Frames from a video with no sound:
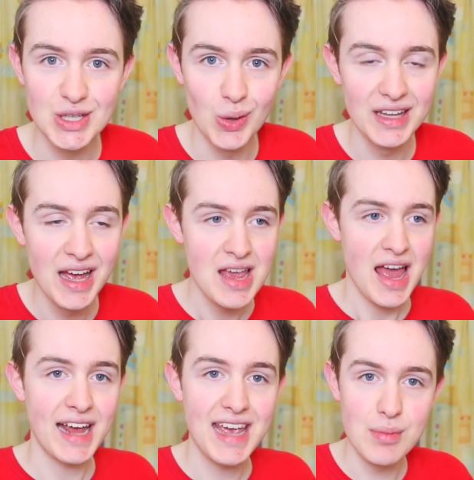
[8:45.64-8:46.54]
totally,
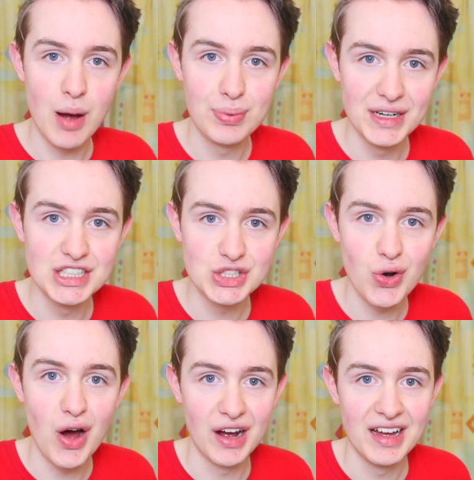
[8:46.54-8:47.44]
I came on pretty
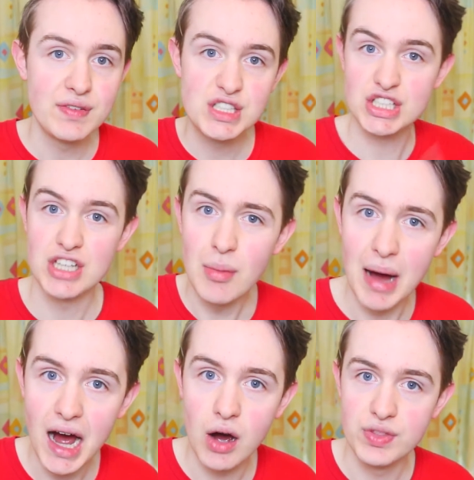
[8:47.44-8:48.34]
strong. If
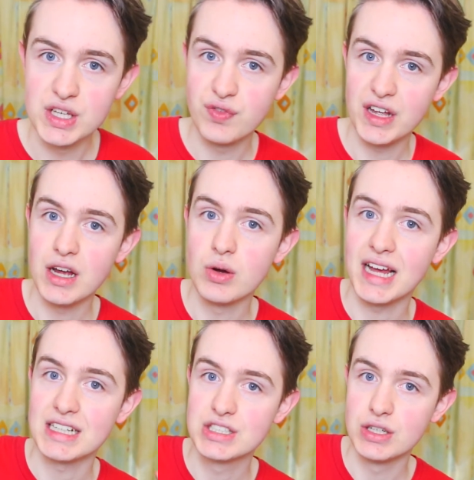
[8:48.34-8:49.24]
somehow this video
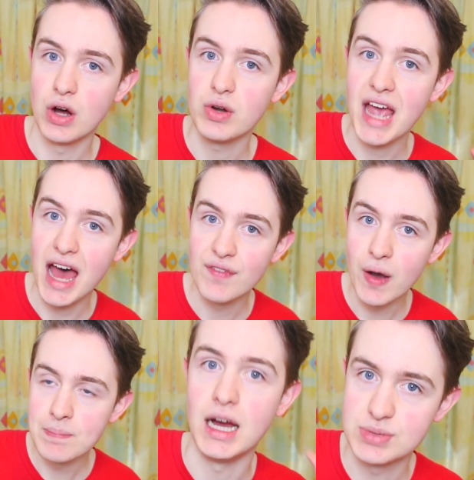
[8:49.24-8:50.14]
gets to Dodie
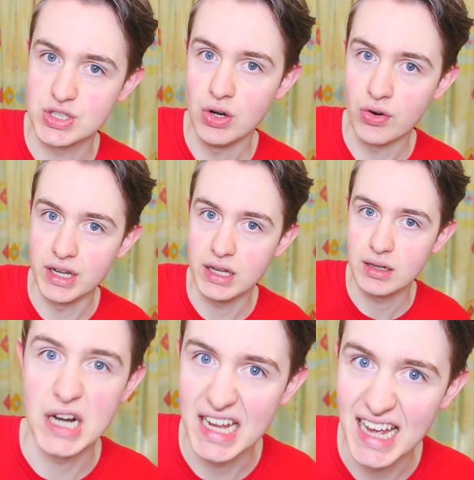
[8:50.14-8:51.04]
ever, I'm sorry,
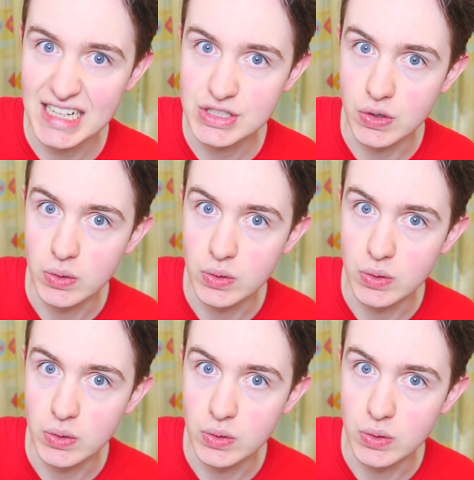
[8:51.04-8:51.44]
but I had to.